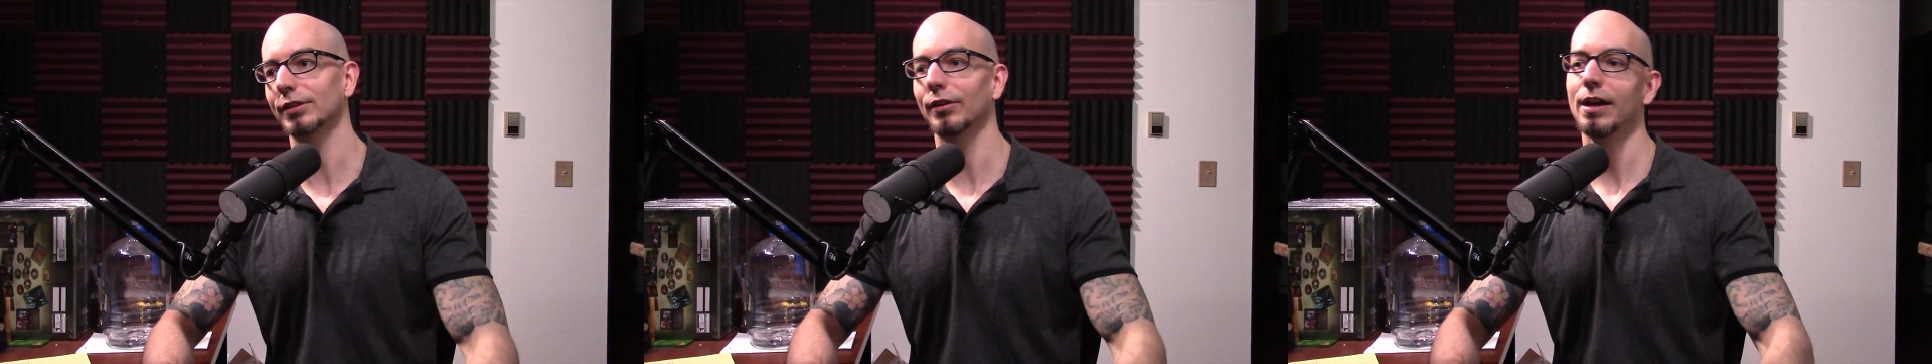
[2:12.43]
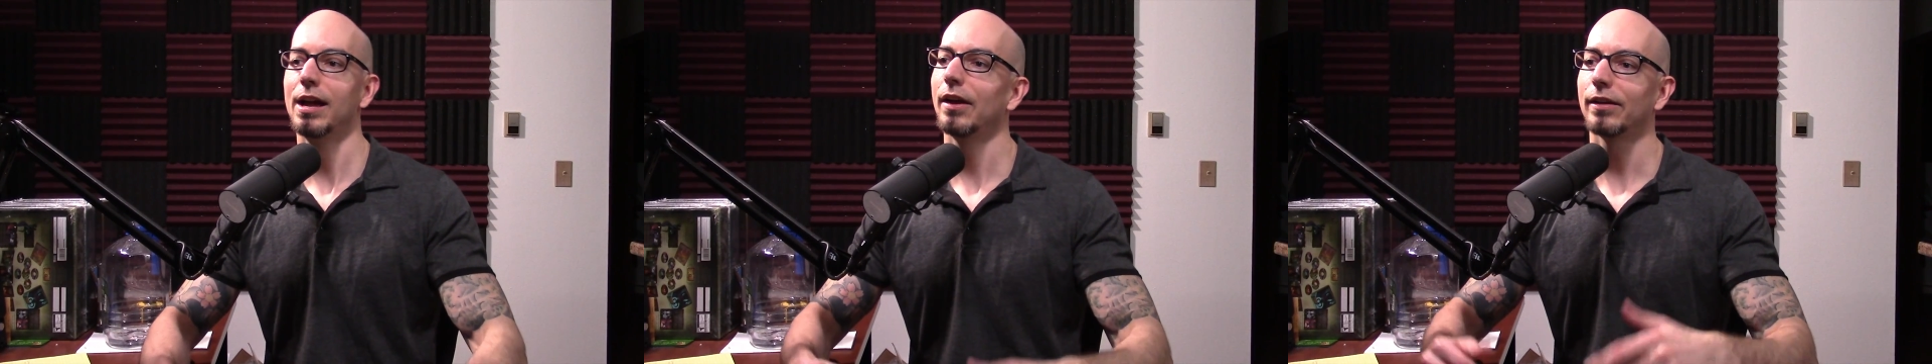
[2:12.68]

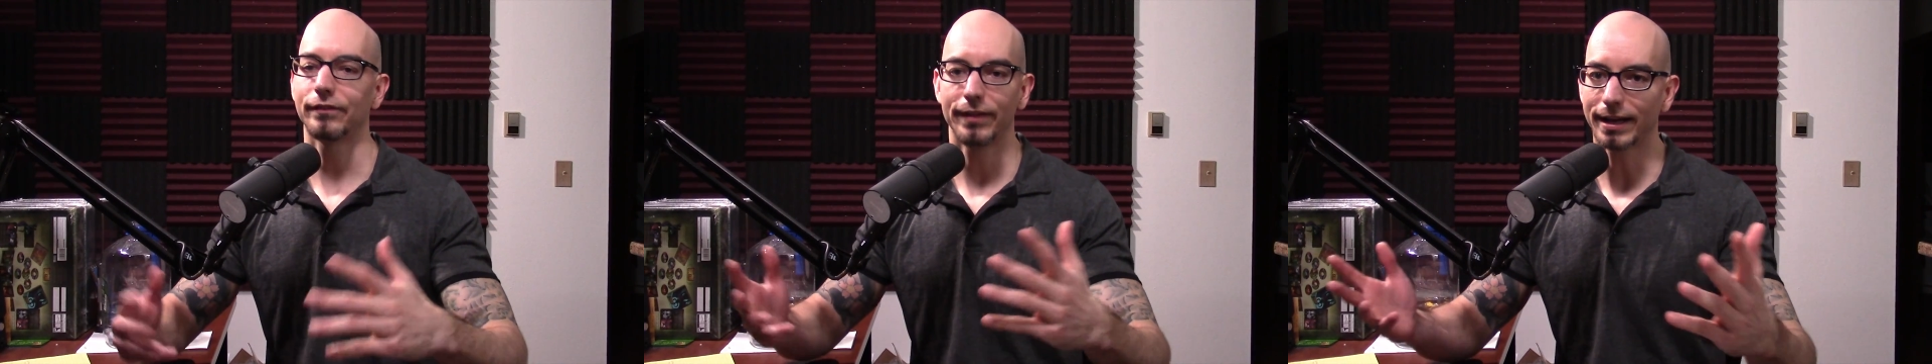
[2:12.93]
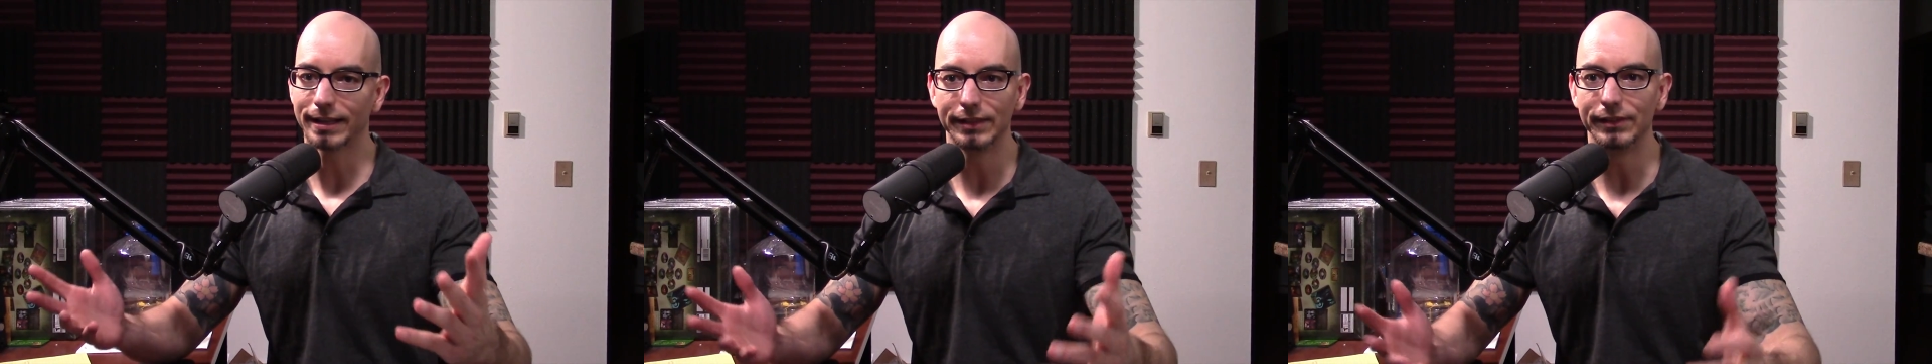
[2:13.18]
So if
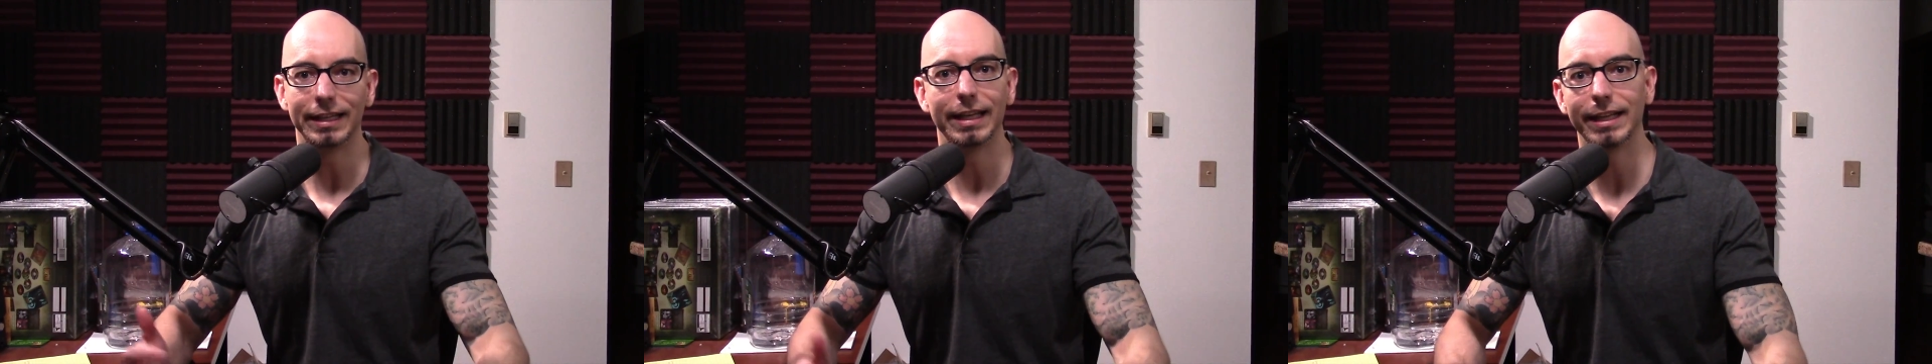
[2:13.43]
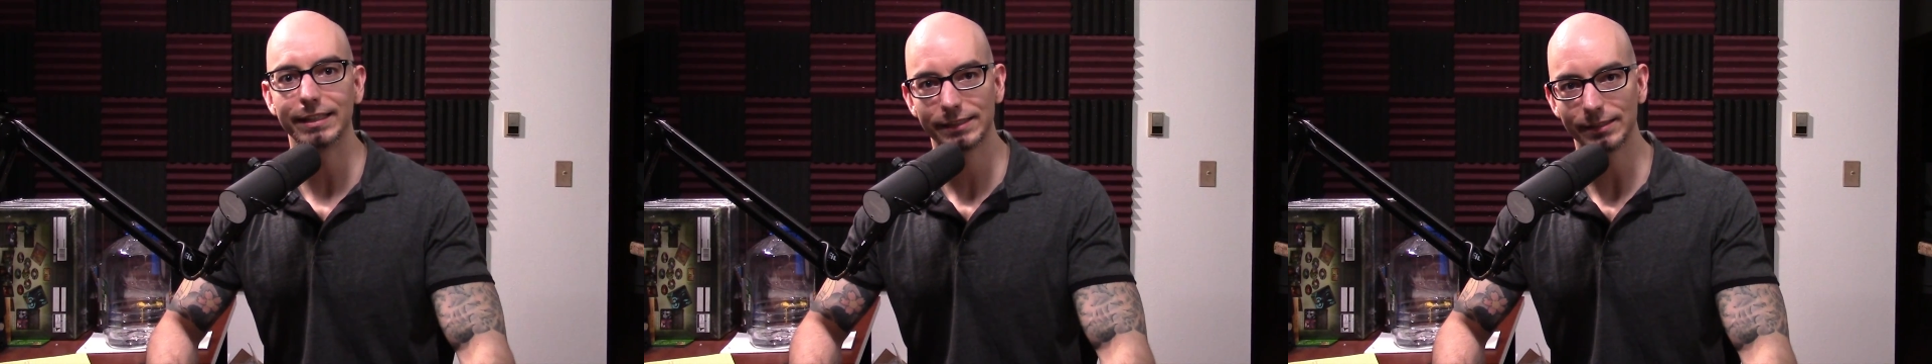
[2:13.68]
I can even
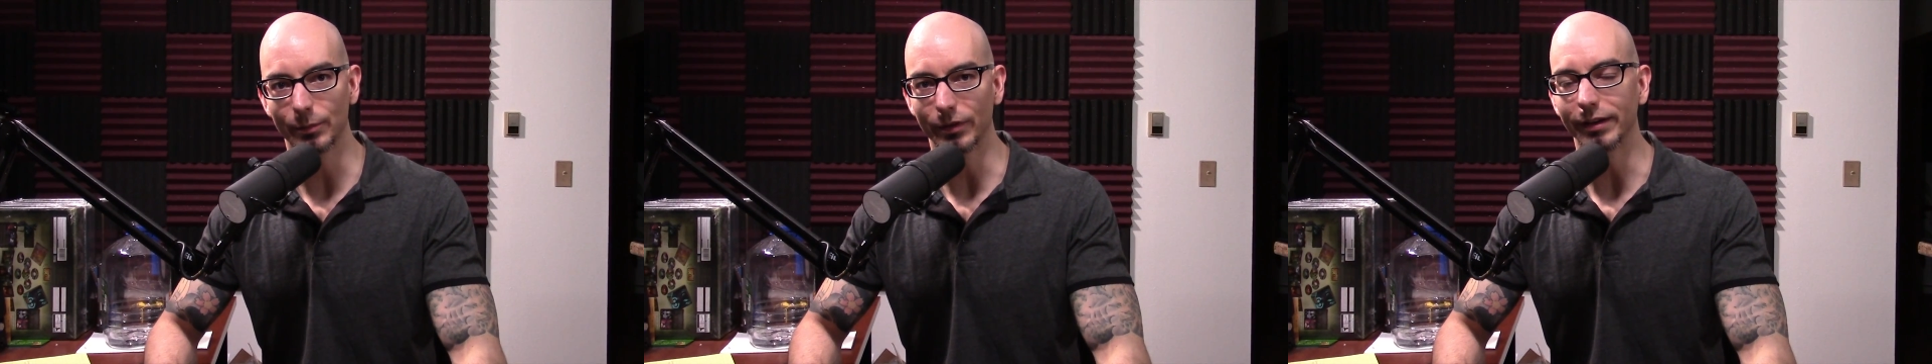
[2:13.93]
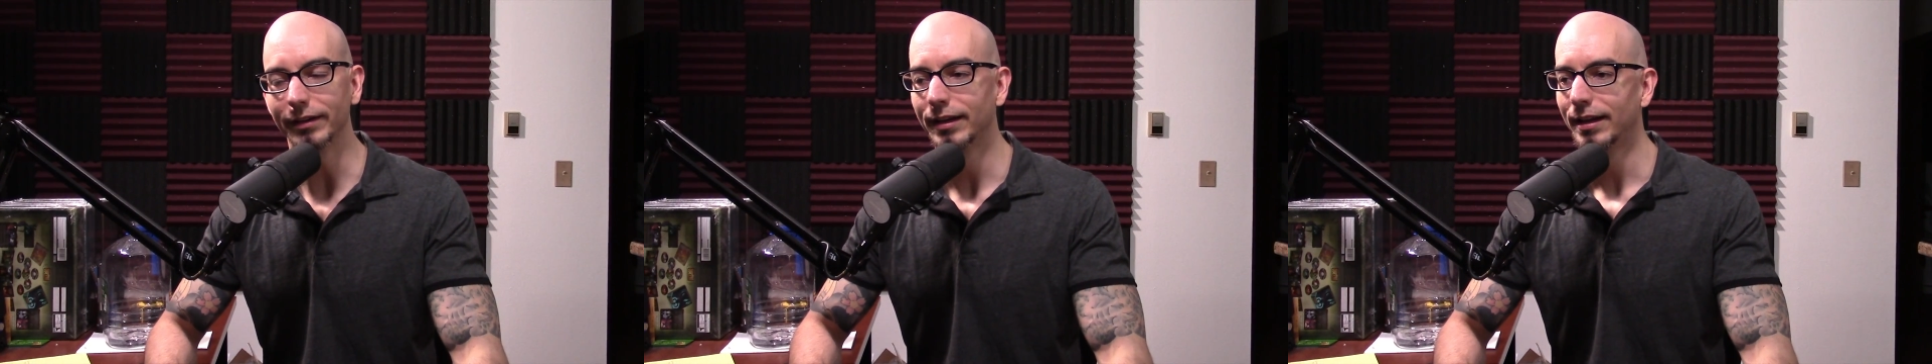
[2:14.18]
get in
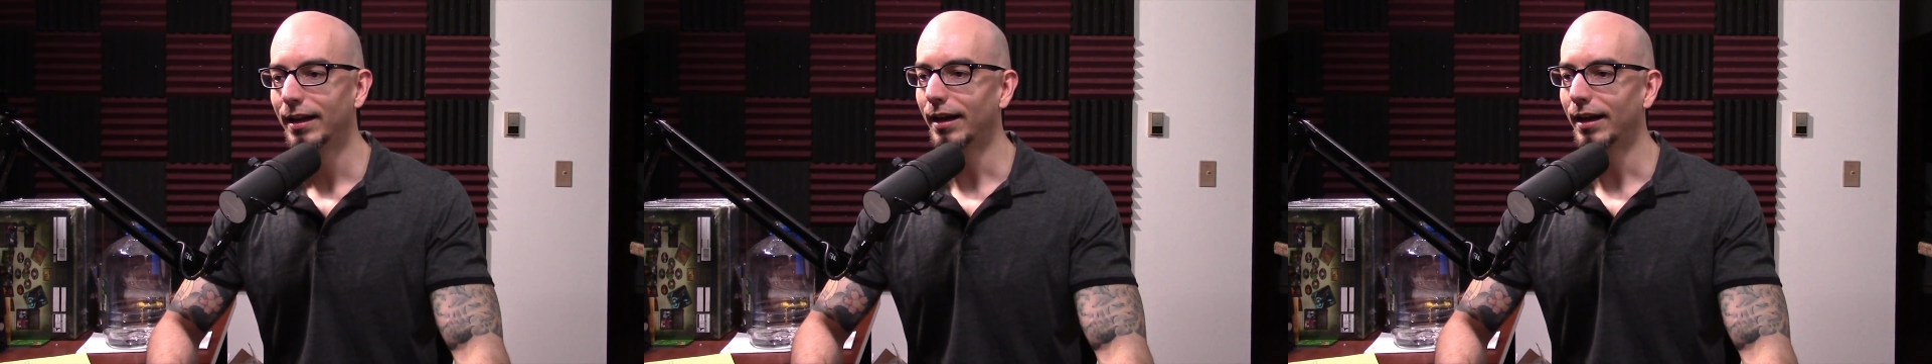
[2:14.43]
somewhere,